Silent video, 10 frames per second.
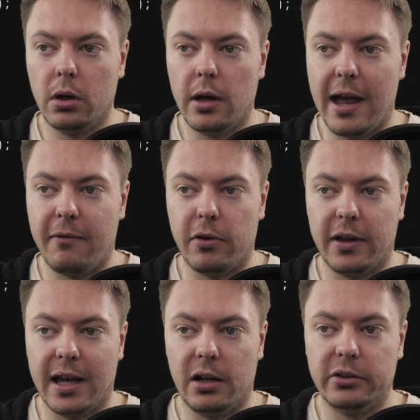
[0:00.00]

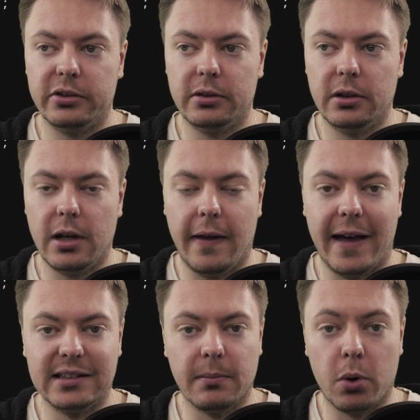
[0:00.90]
everything else. And
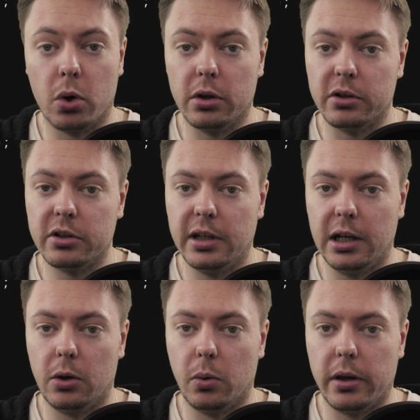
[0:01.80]
that's important
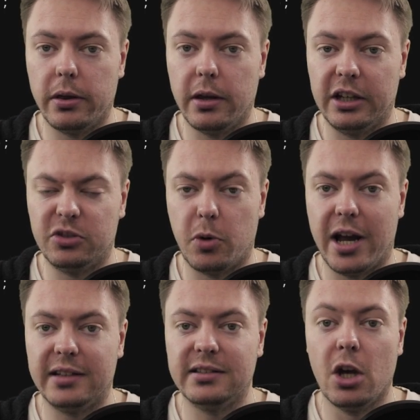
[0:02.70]
here with
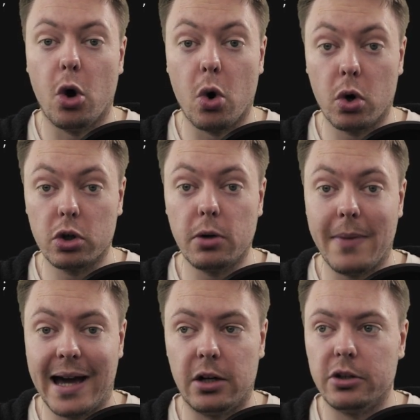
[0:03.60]
express. Order
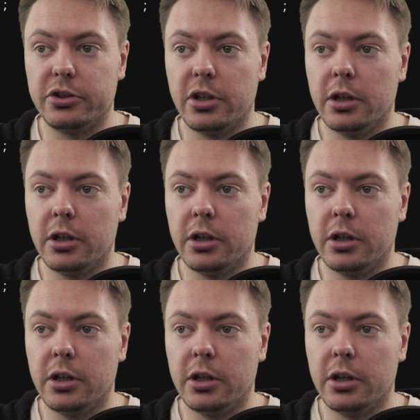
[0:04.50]
matters.